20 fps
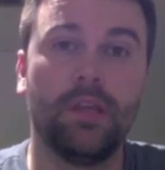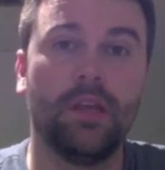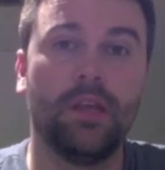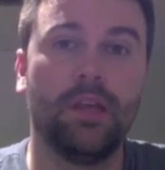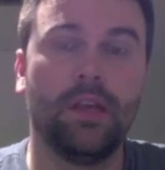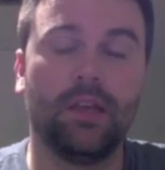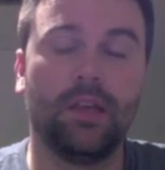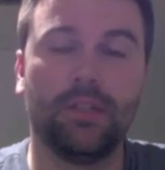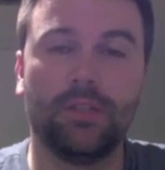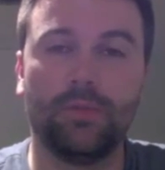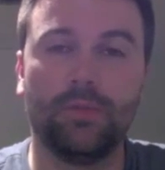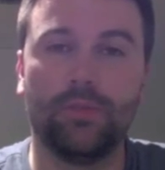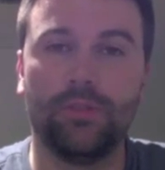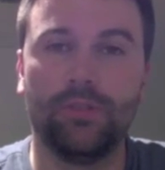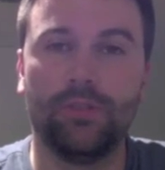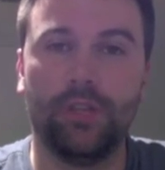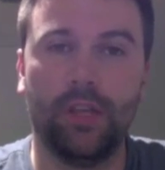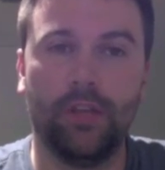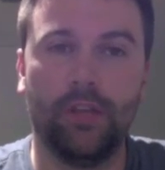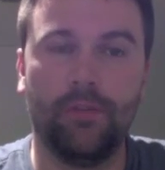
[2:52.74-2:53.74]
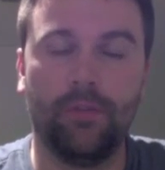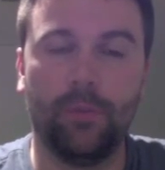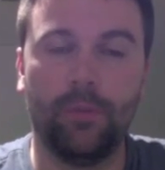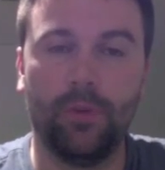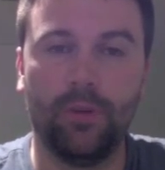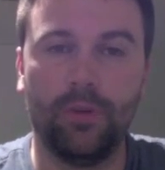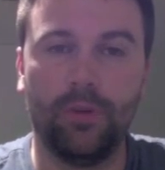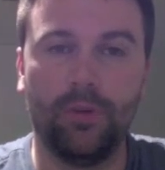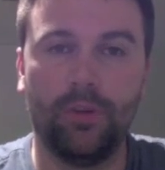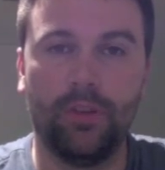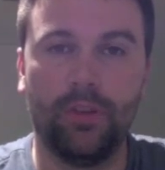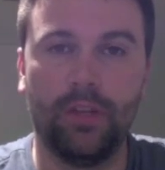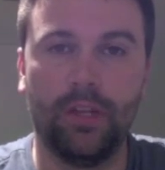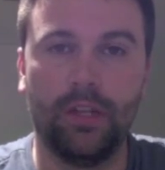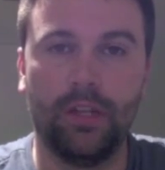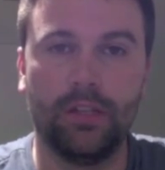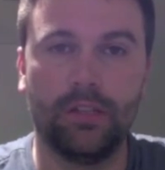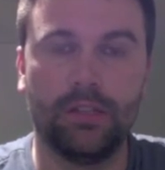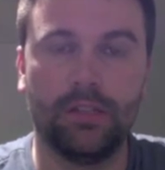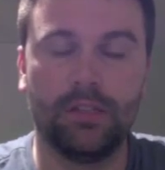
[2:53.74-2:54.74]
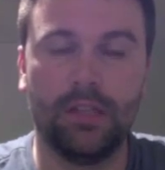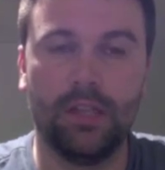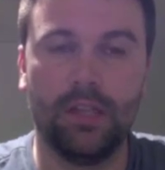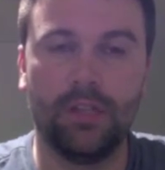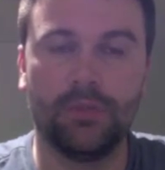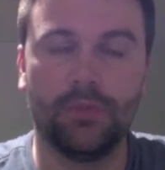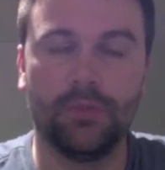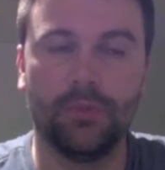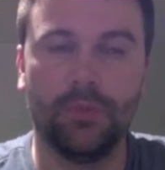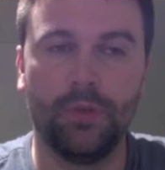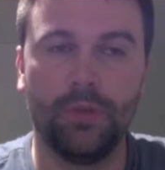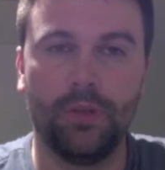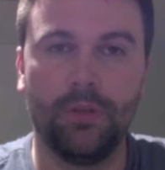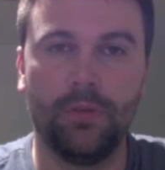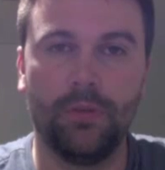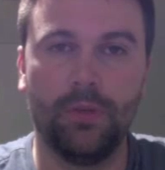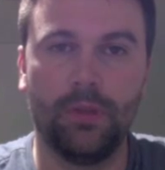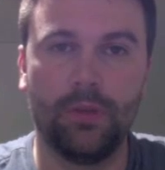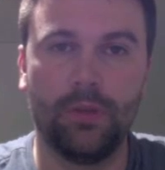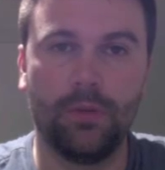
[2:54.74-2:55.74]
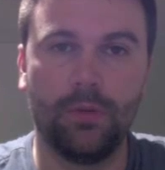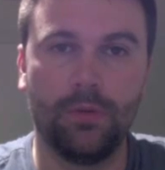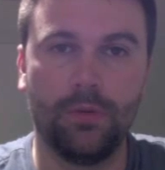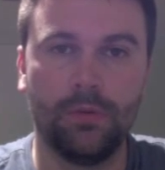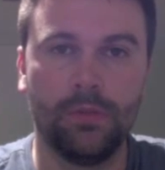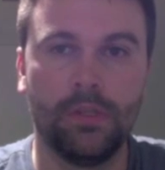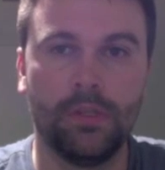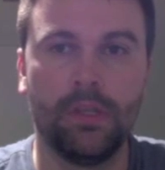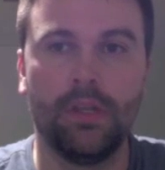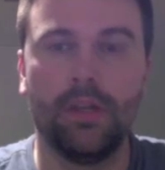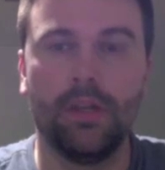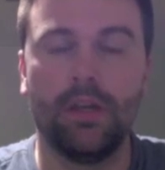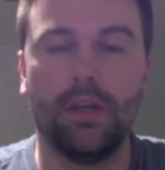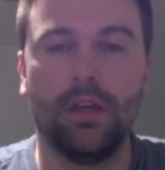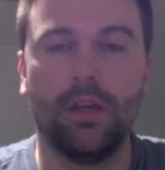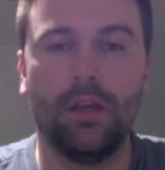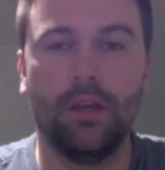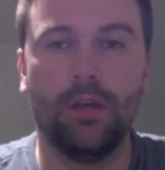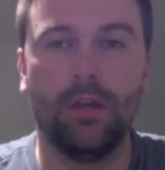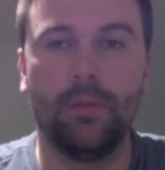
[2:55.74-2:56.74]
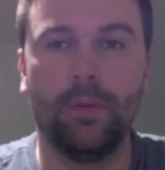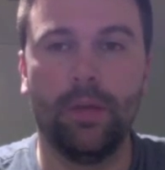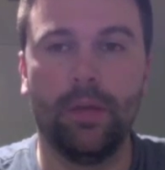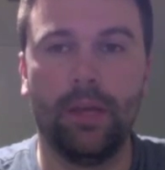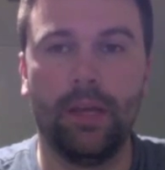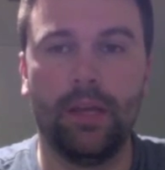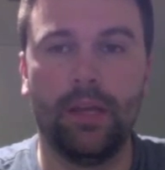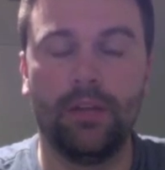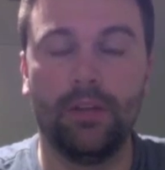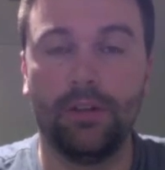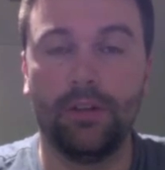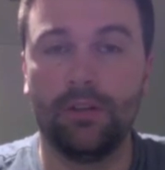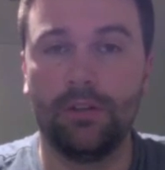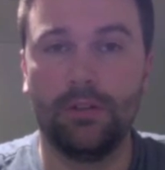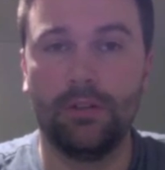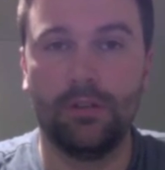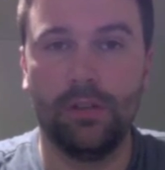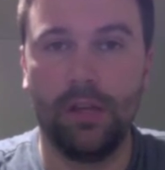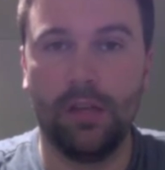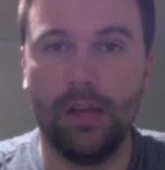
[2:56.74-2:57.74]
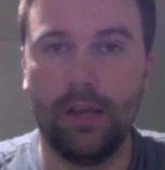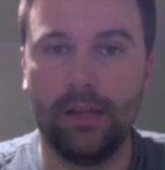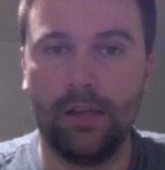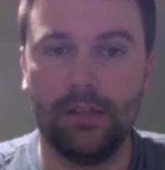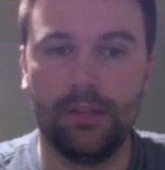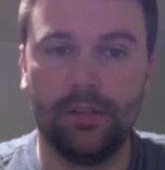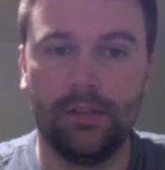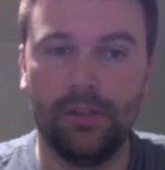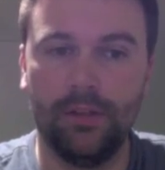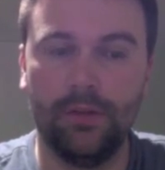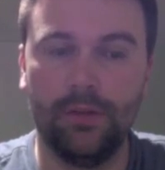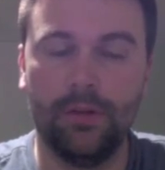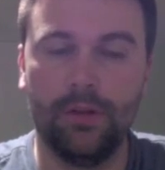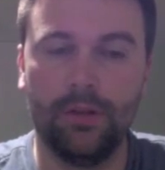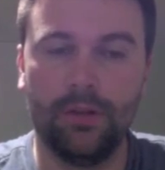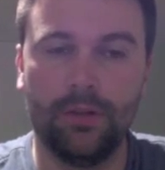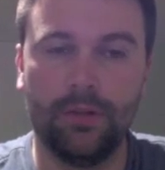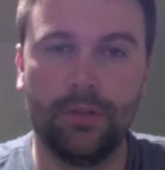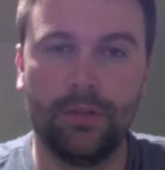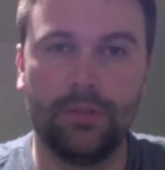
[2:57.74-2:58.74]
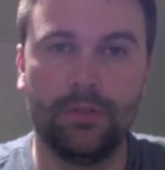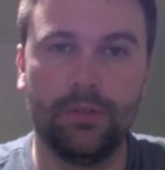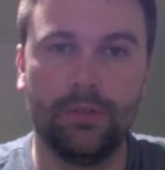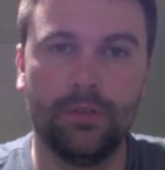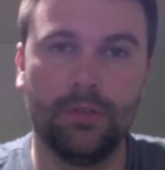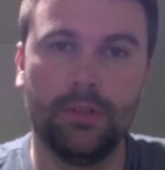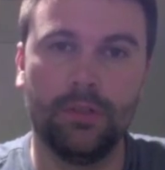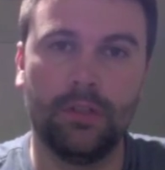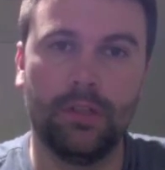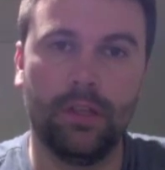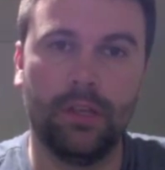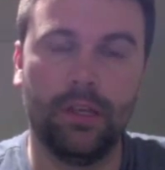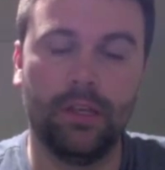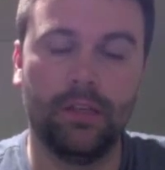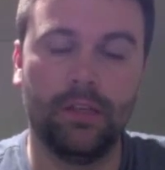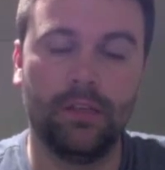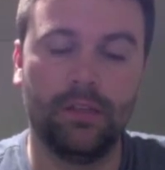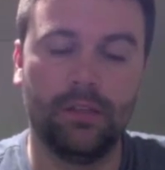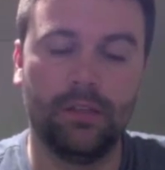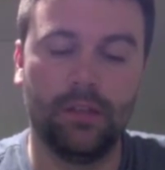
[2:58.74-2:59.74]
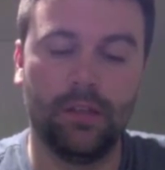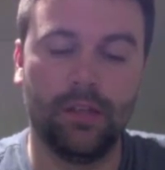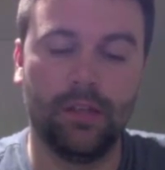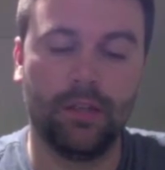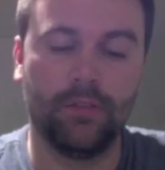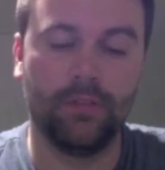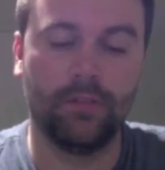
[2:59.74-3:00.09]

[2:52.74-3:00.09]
Actually, once you get familiar with it, it's really, really cool. And you're going to learn a lot. You are going to learn a heck of a